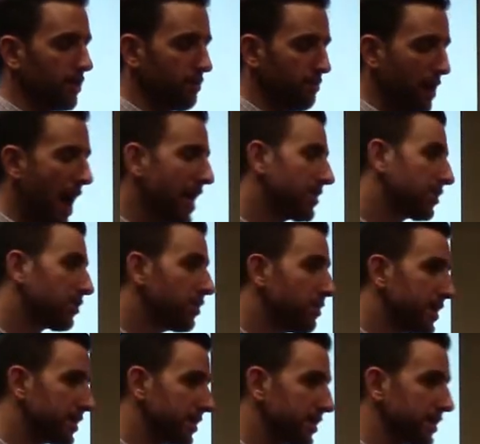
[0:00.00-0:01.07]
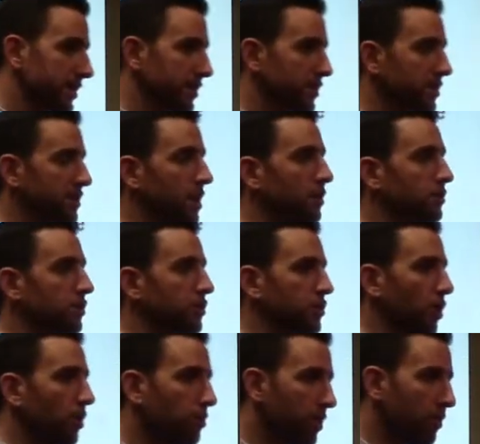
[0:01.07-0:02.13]
pass-through businesses. So
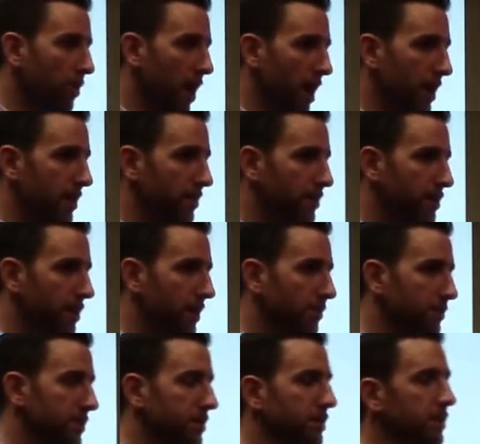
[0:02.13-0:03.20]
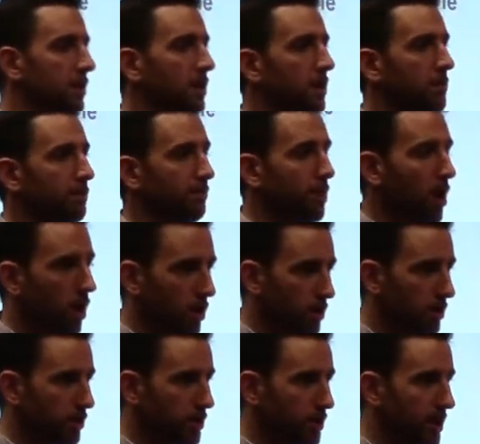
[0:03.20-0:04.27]
sole proprietorships,
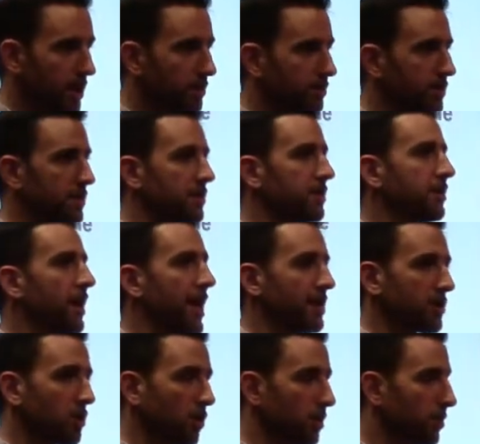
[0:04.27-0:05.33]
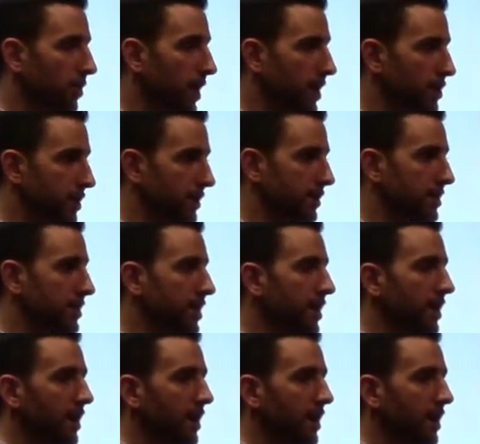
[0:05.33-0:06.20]
partnerships, S corporations.